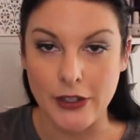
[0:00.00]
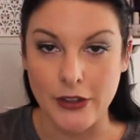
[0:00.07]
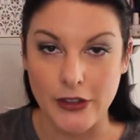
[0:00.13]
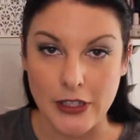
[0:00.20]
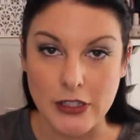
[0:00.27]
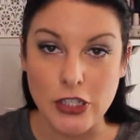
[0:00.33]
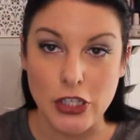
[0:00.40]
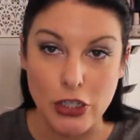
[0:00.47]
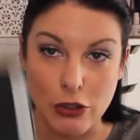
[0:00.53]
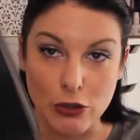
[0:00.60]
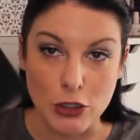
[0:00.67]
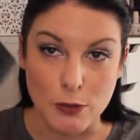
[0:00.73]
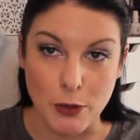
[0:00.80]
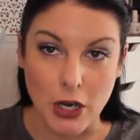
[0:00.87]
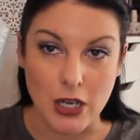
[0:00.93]
this
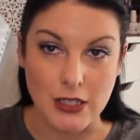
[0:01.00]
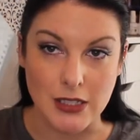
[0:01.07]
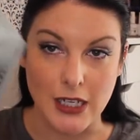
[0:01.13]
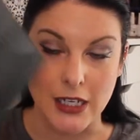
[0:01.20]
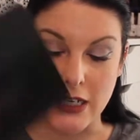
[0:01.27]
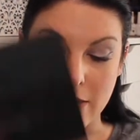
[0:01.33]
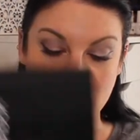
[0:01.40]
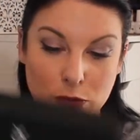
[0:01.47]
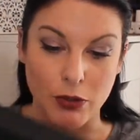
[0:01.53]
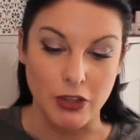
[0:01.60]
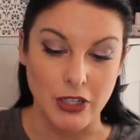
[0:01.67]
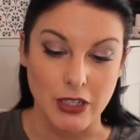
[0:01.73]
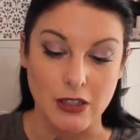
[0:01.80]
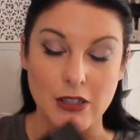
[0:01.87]
huge box that comes with it.